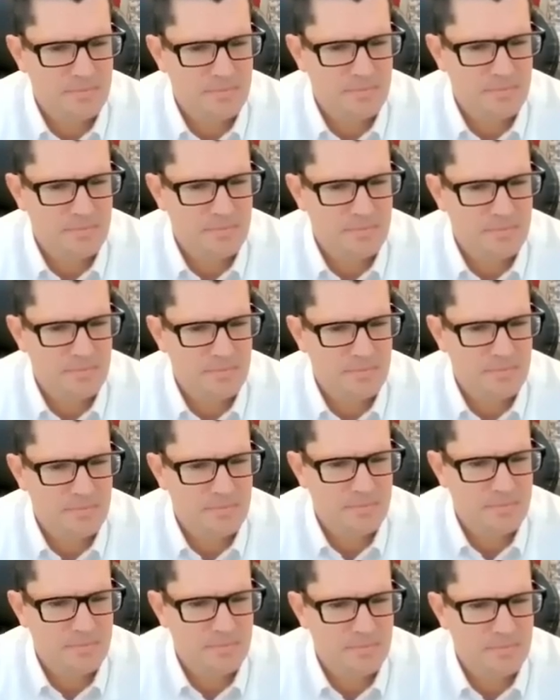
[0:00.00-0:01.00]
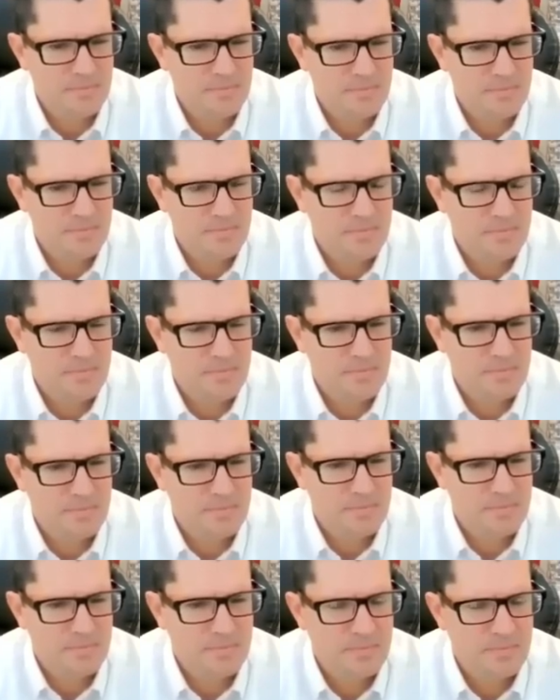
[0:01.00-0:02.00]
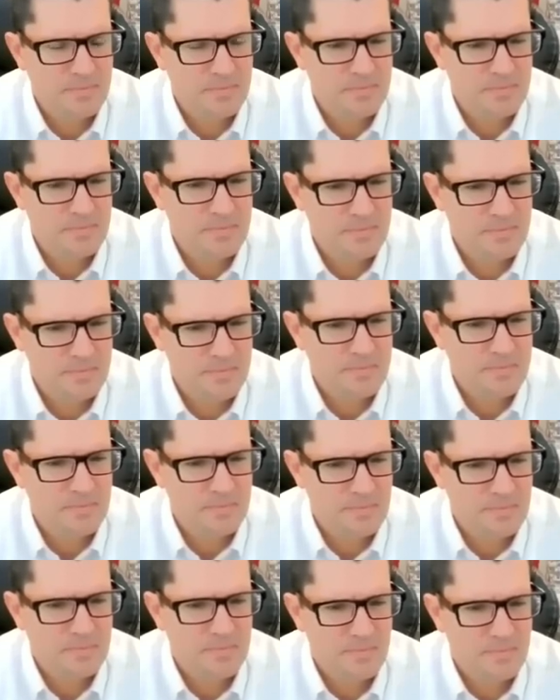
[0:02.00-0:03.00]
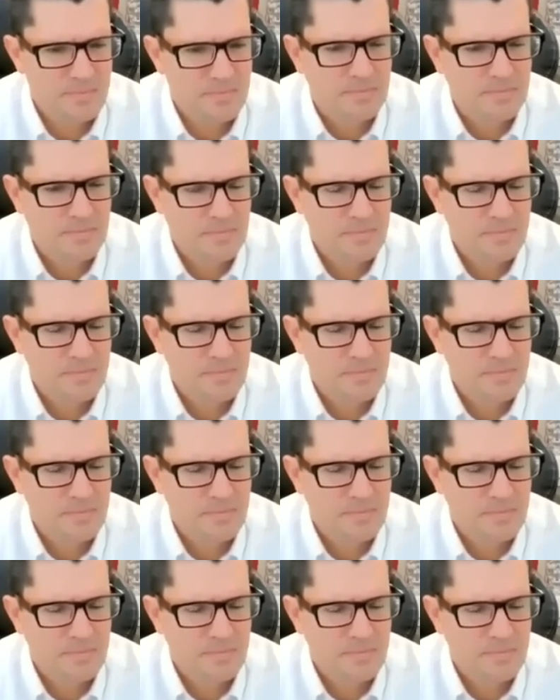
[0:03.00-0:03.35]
No words are spoken by the person on screen.